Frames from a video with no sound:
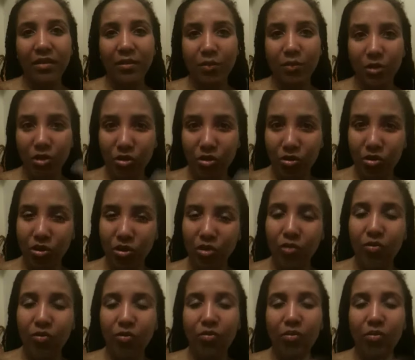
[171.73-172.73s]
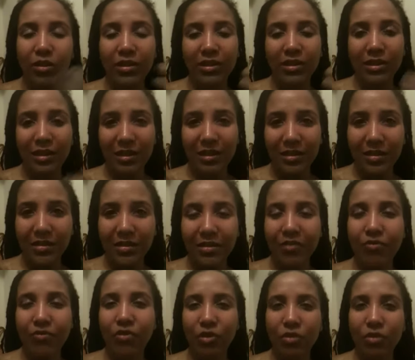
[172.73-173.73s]
which is you, that's the essence
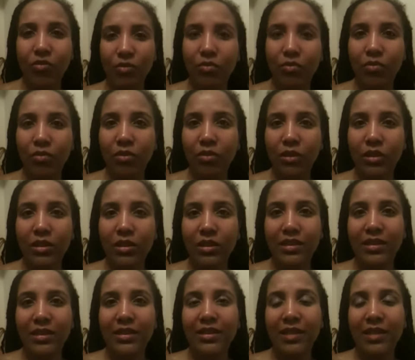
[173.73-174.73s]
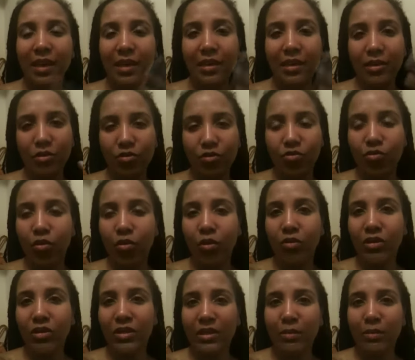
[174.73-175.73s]
of you decided to grow
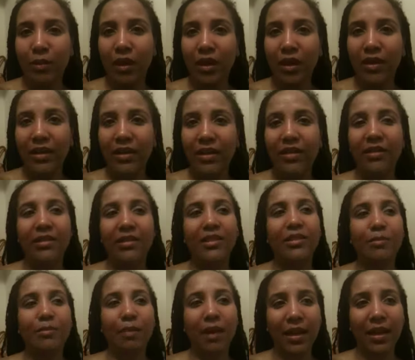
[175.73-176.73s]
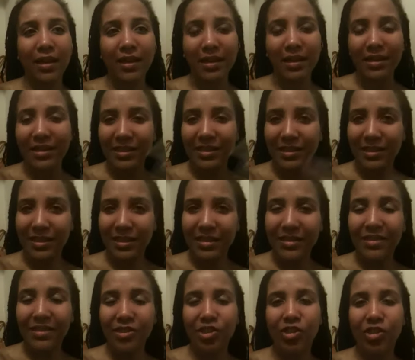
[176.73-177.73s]
this body, and this body is
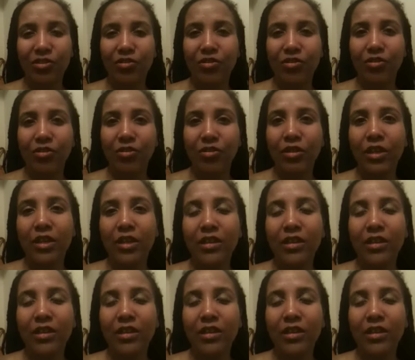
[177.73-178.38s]
this gender,